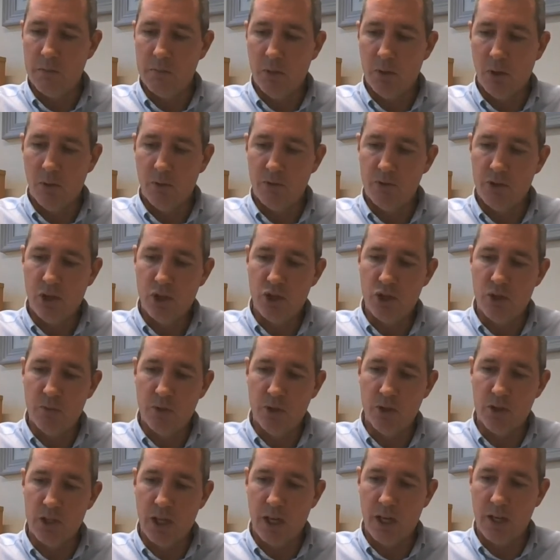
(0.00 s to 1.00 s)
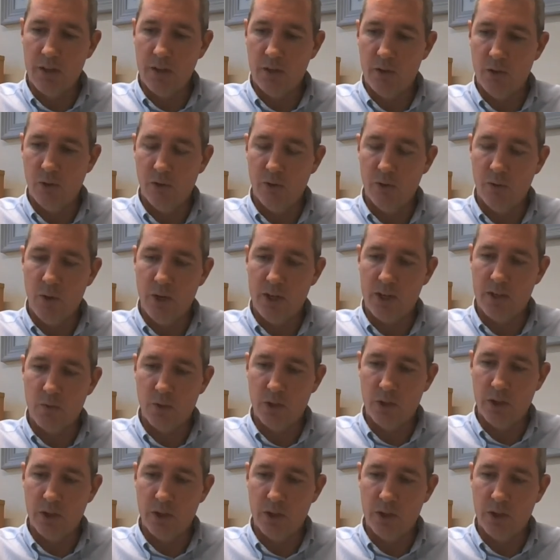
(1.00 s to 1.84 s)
both Cheshire, Mersey and the North West